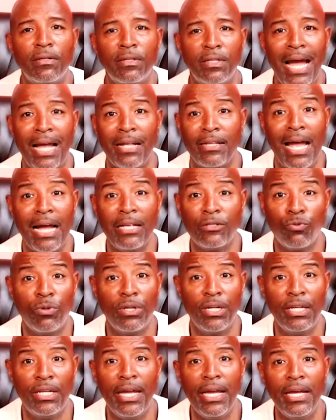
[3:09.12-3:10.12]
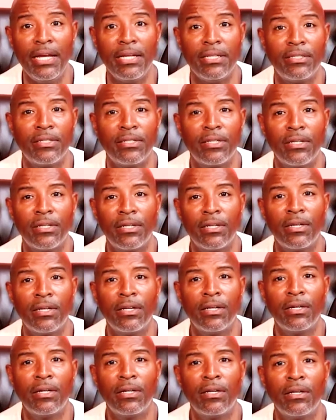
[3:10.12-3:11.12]
That, when, the cameras what, are in, when the
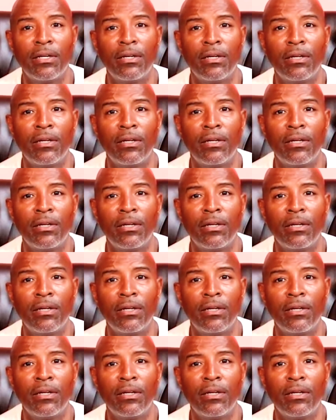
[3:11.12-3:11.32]
cameras are in the